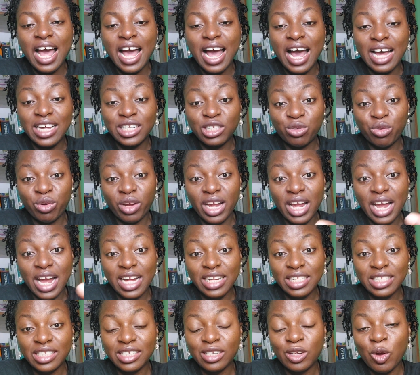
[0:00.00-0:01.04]
as
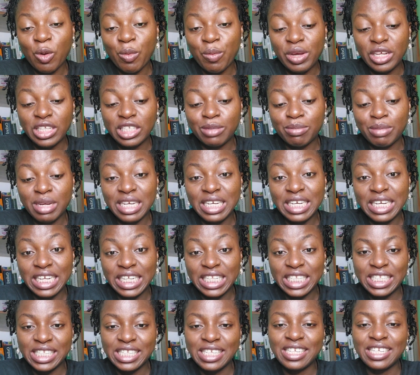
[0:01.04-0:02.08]
regards commencement
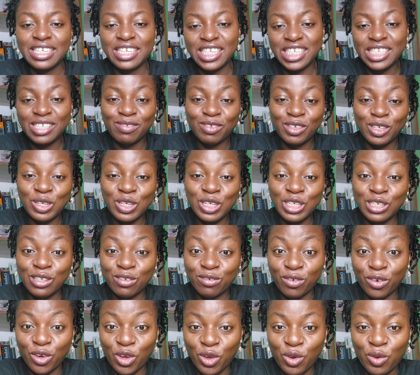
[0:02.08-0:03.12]
date, this video is
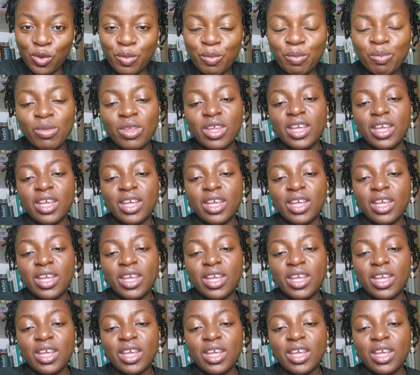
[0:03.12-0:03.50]
for you.